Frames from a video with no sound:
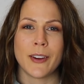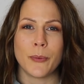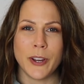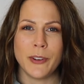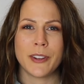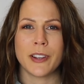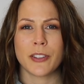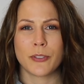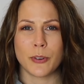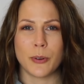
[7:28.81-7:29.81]
When you
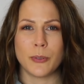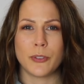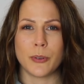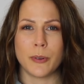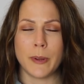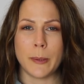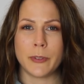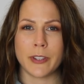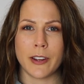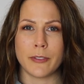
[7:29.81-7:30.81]
click through to a
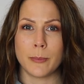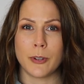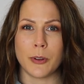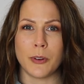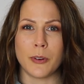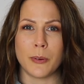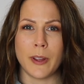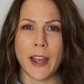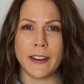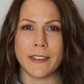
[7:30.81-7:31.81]
website from
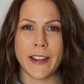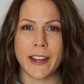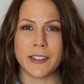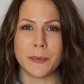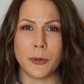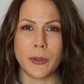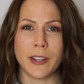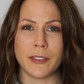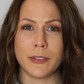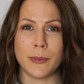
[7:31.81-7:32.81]
Google and it takes more
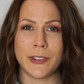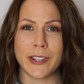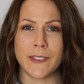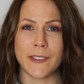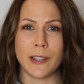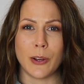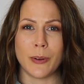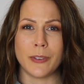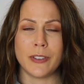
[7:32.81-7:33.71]
than a few seconds to load,